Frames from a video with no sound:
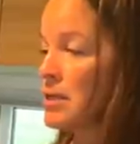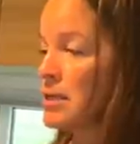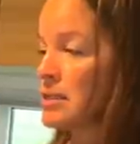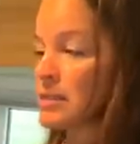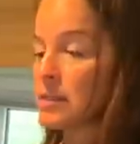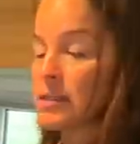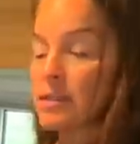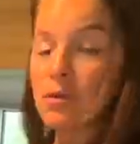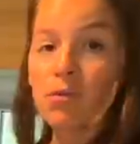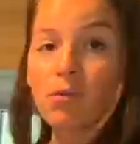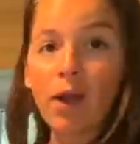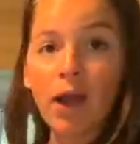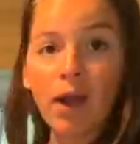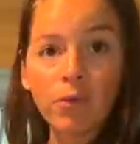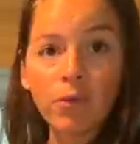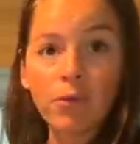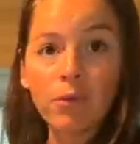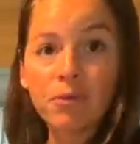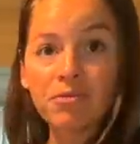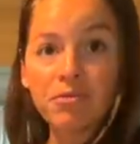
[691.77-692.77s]
see where
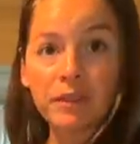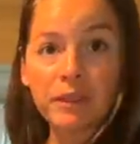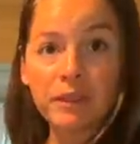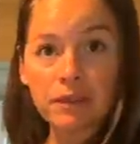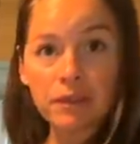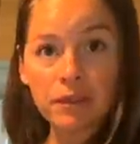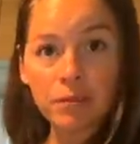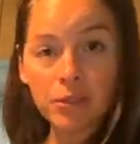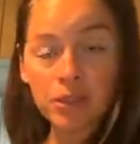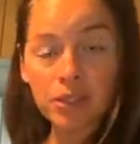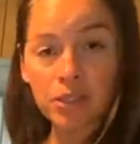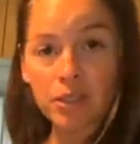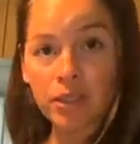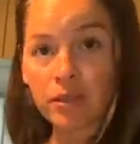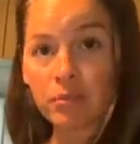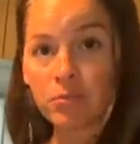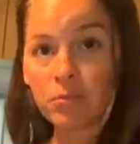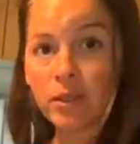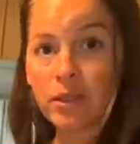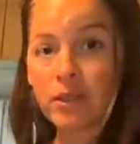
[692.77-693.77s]
we will fix the
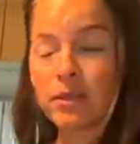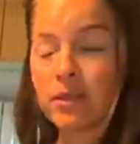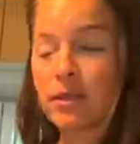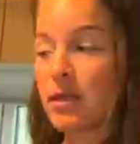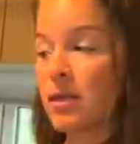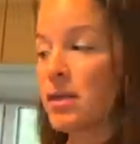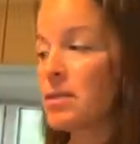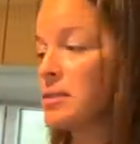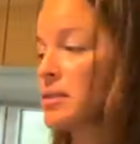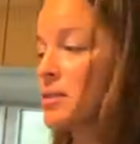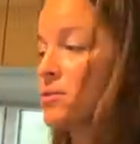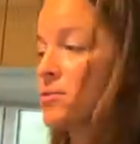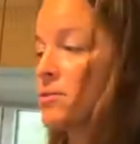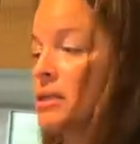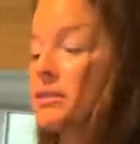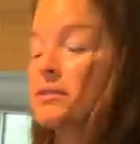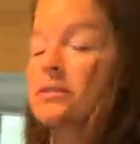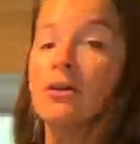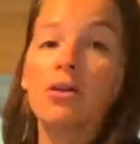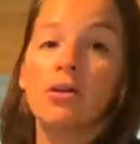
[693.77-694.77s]
machine because it
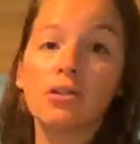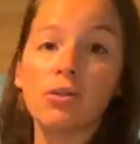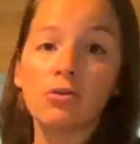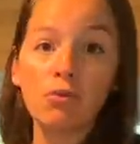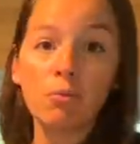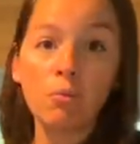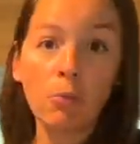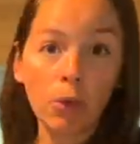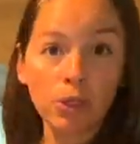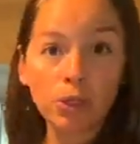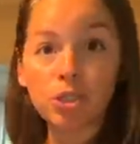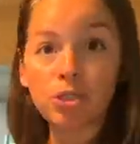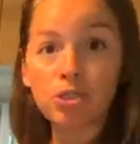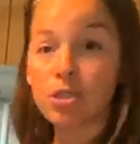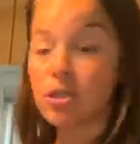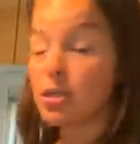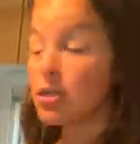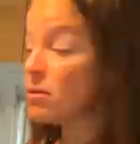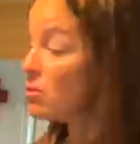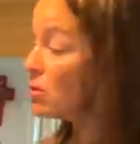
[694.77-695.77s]
creates a lot of
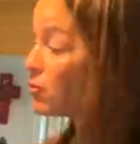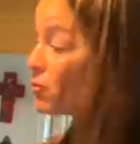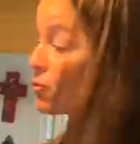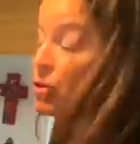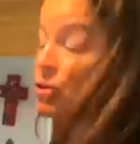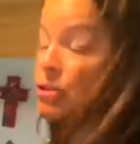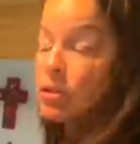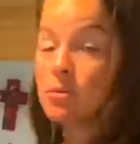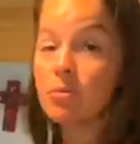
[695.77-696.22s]
moisture, of course,